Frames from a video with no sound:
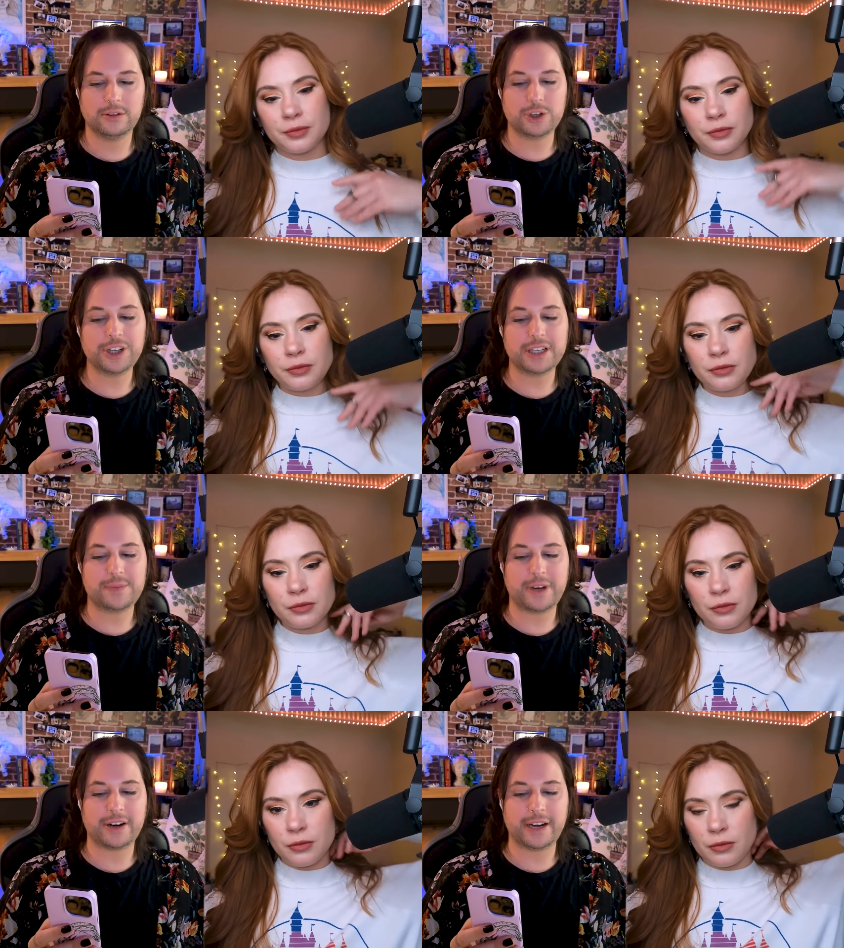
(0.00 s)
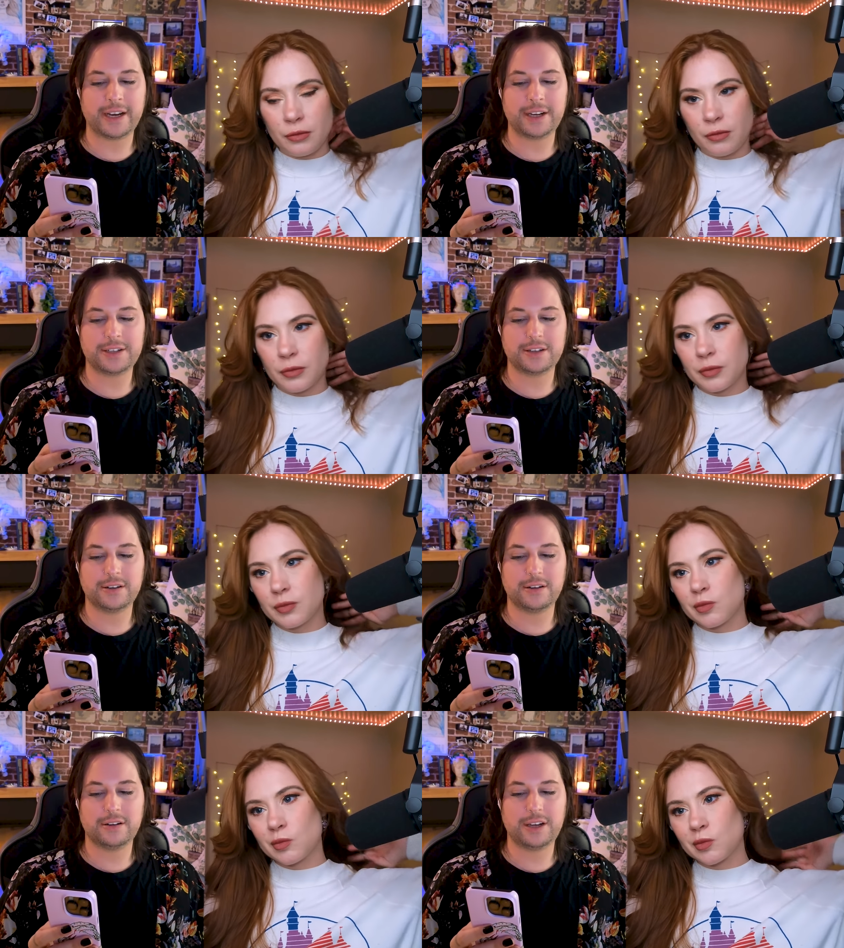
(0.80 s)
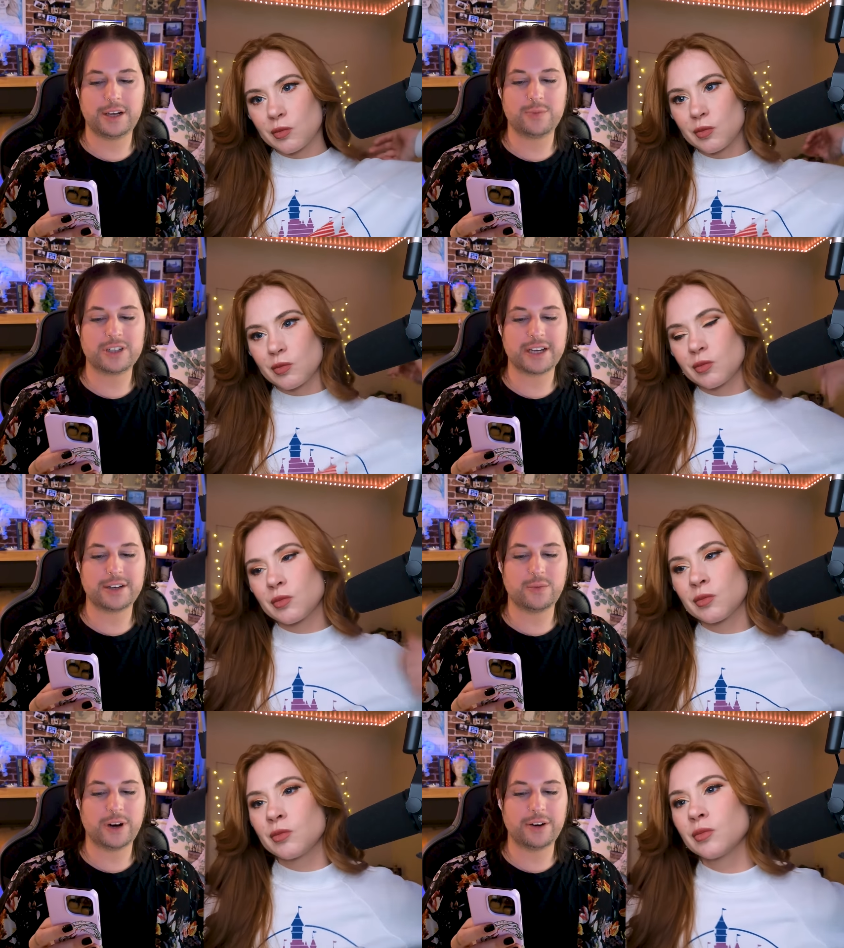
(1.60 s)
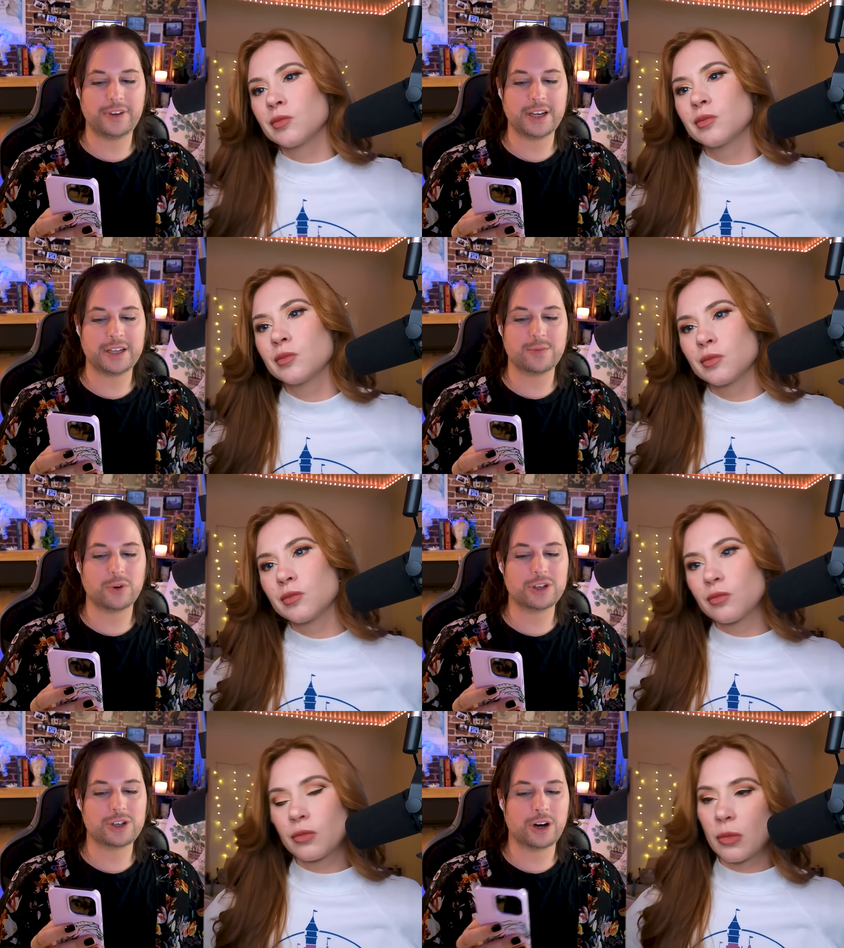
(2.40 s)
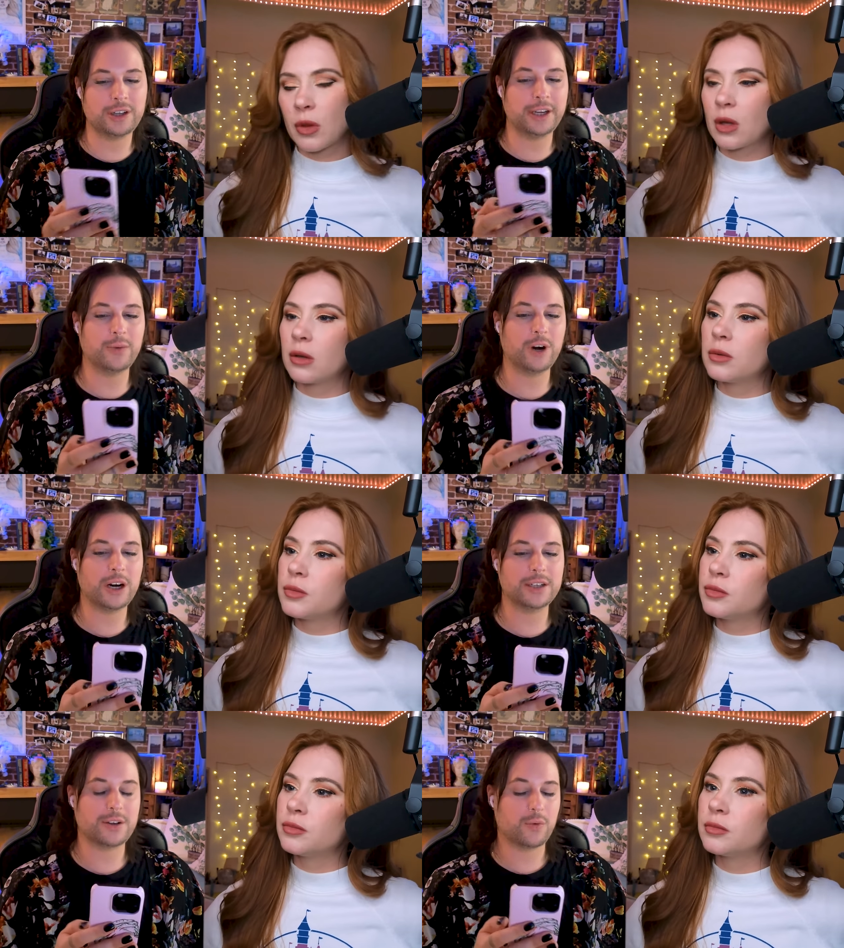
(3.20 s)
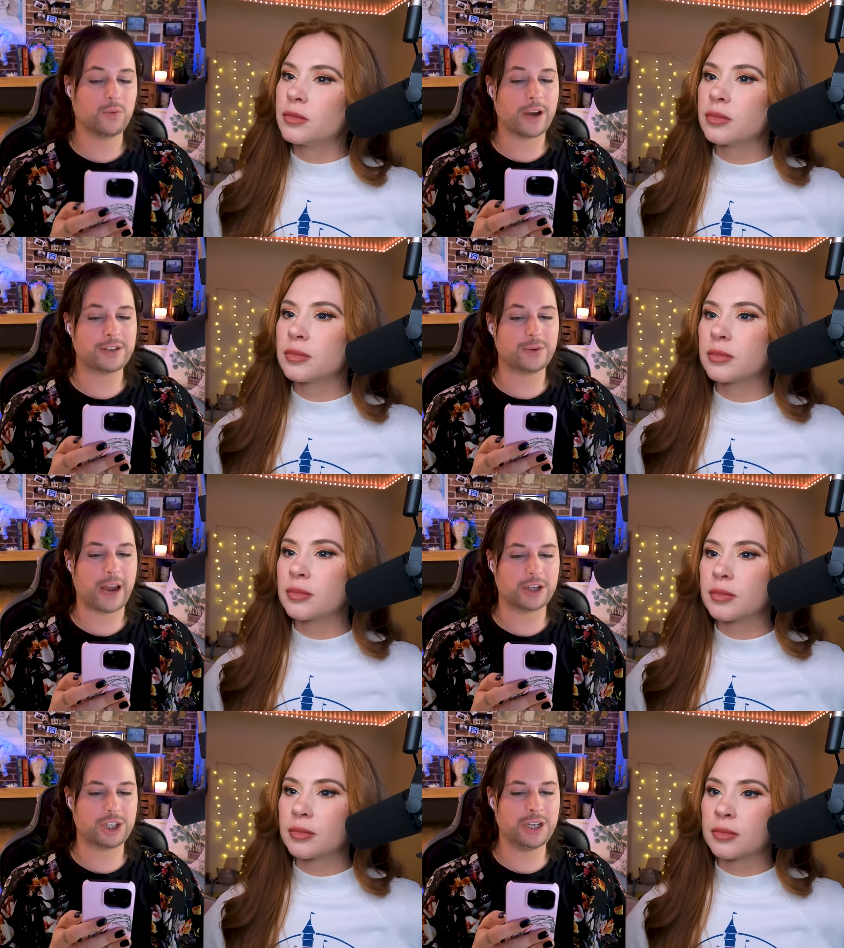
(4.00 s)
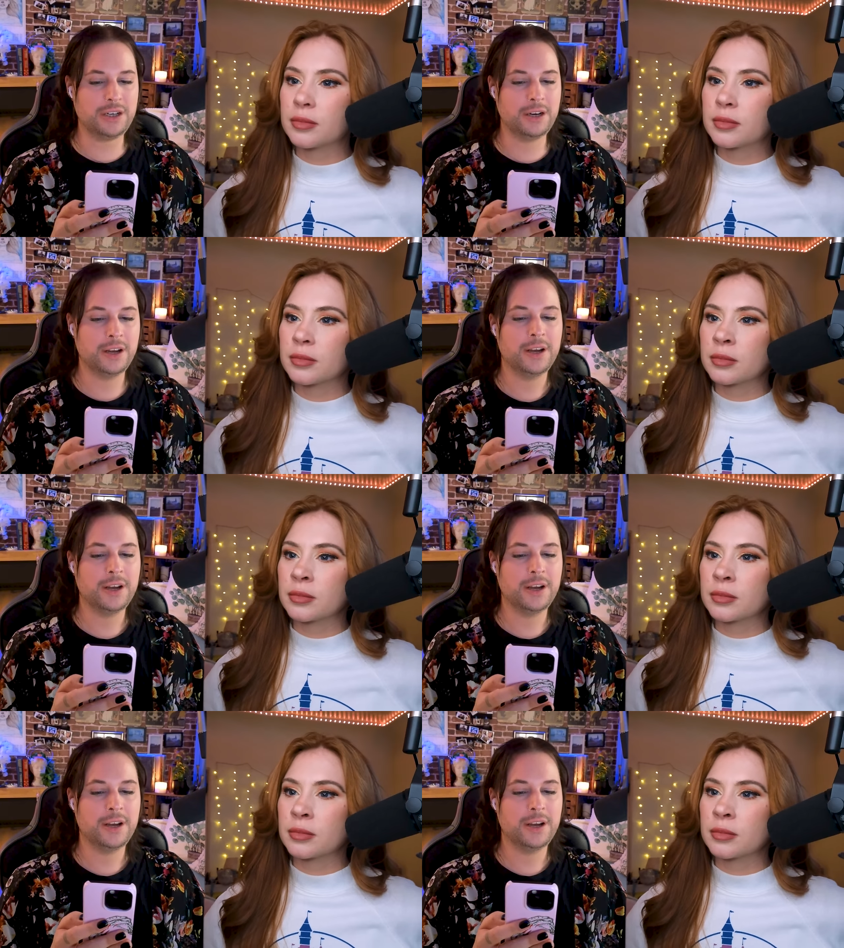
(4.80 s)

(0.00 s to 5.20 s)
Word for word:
Speaker 1: During this period, he presented one of his more startling works, Resurrection,